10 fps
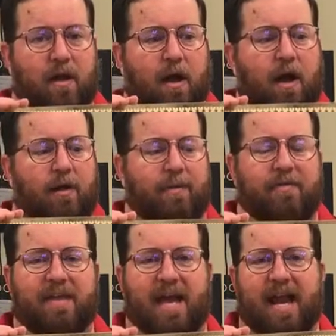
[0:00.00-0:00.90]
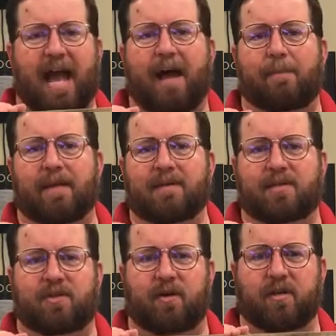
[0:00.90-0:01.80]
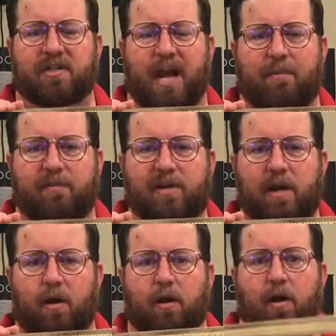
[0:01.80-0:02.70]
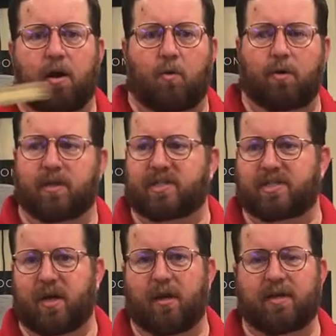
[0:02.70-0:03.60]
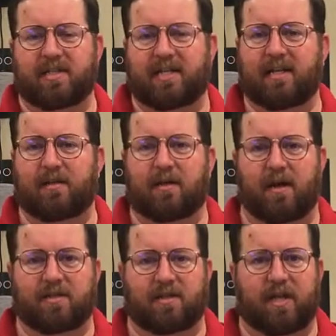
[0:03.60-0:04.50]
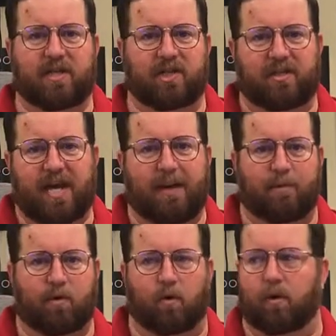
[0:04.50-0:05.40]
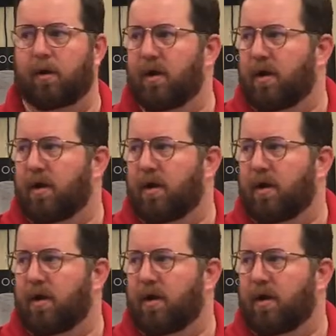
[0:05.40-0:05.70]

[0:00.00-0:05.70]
That happens during the time of year when the sun is in the constellation Capricorn.